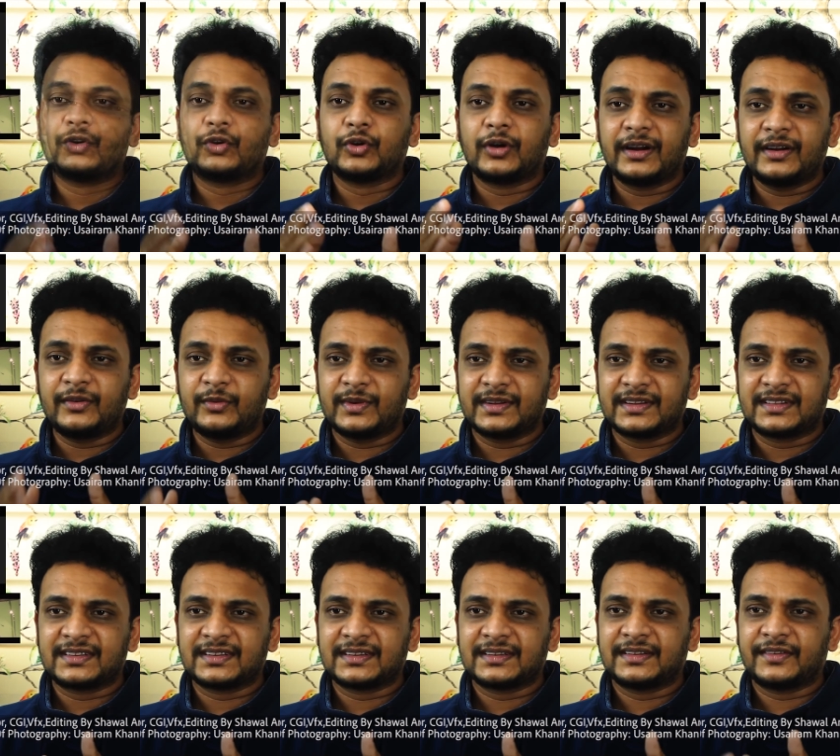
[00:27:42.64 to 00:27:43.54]
To end
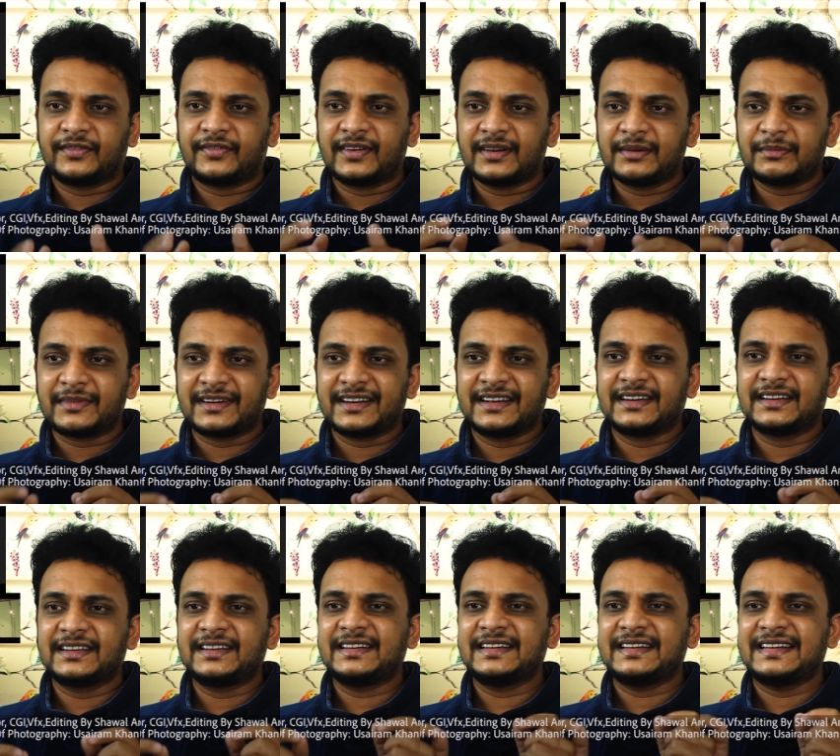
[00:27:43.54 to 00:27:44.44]
with, the film
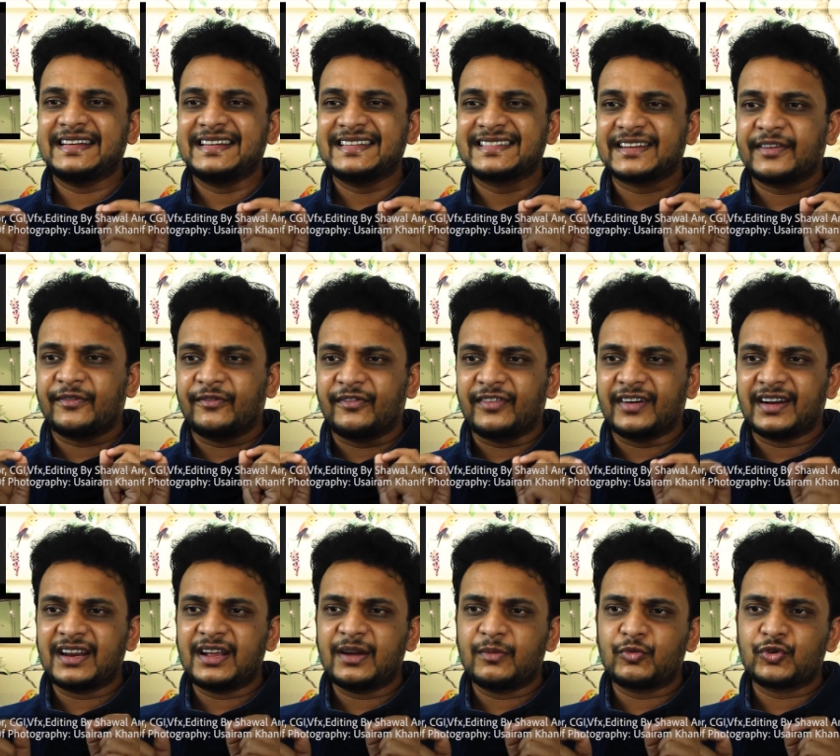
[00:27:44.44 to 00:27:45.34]
really is a
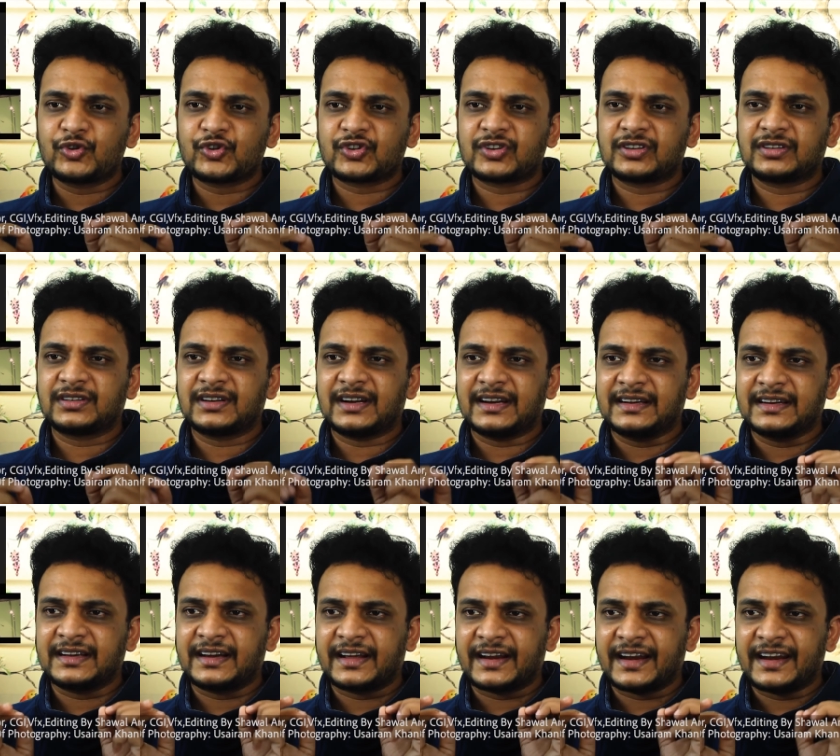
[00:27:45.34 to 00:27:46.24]
very emotional
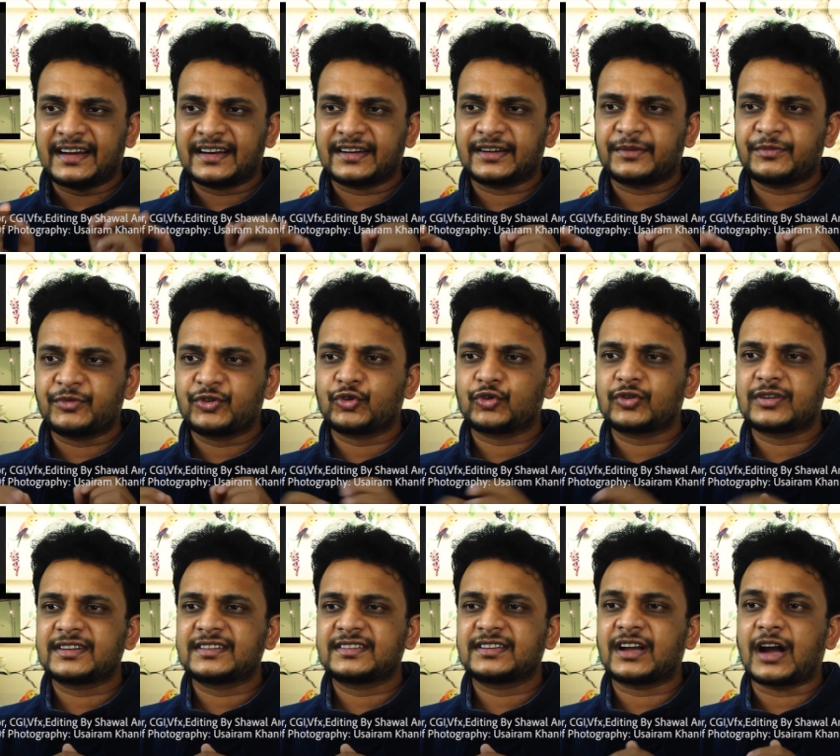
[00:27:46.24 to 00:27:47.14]
and great attempt
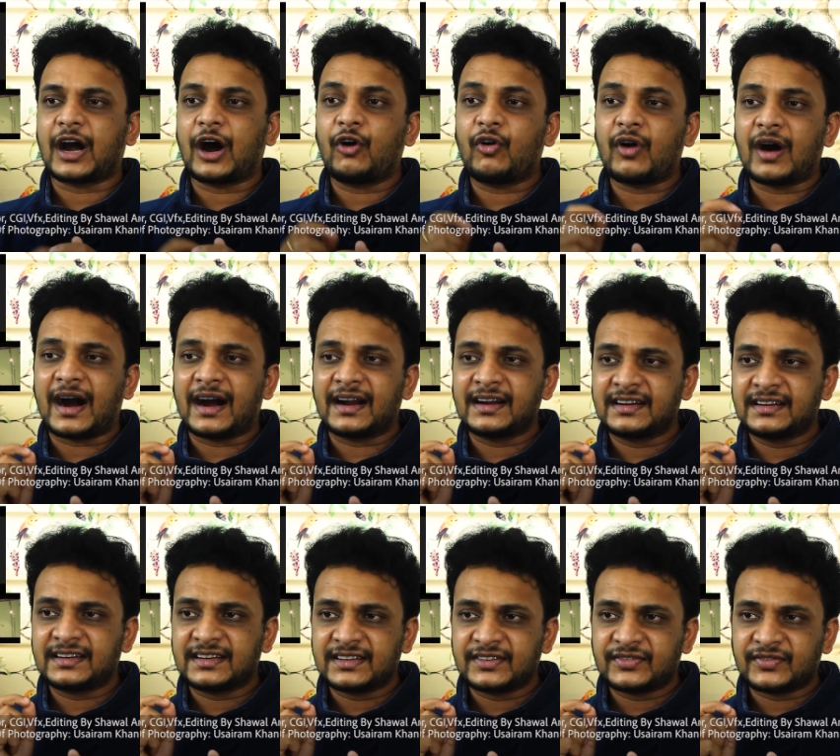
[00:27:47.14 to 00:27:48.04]
showcasing how hard
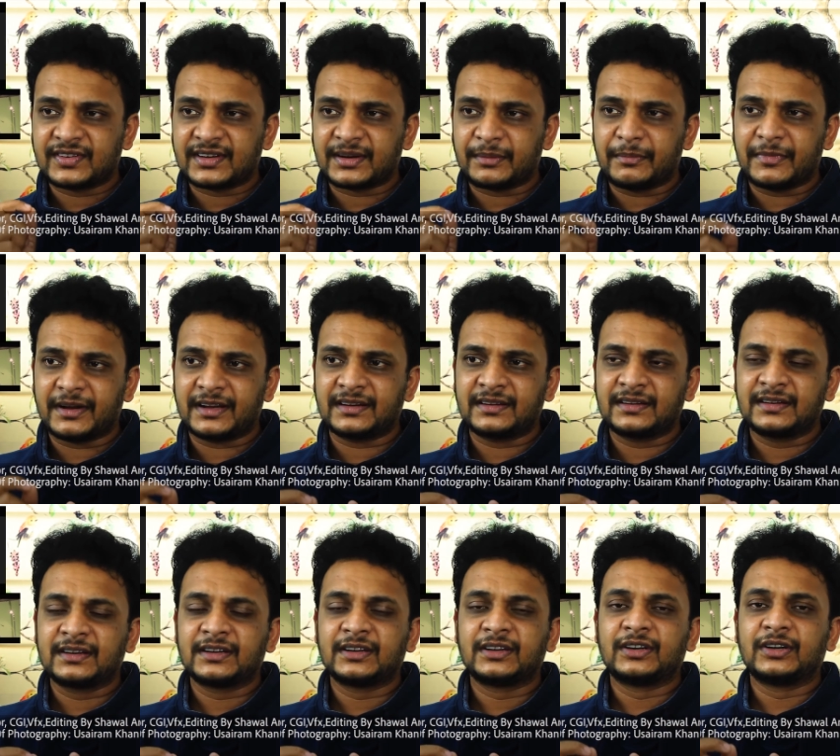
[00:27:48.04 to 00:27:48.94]
it is for a man